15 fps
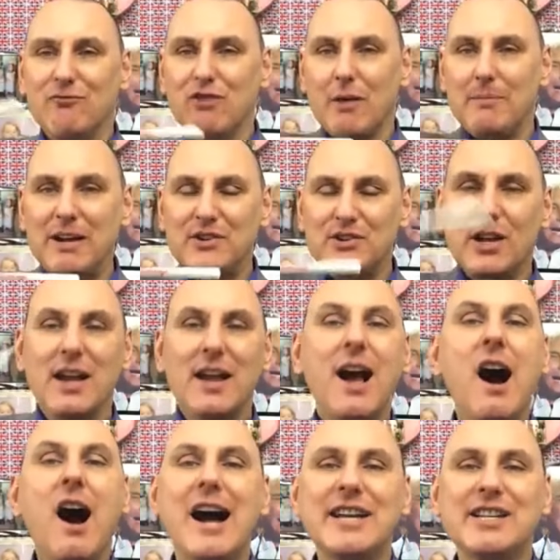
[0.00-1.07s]
uh, Robert,
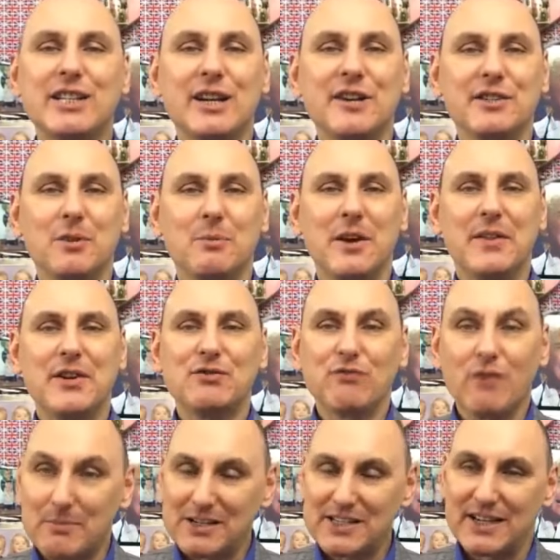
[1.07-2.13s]
Icelander with us.
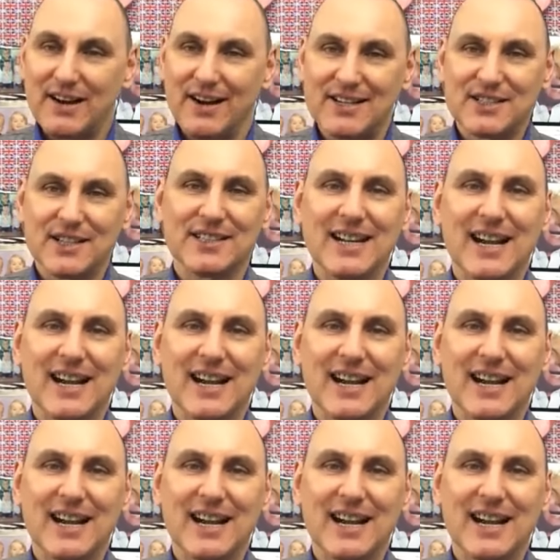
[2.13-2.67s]
Robert's in Iceland.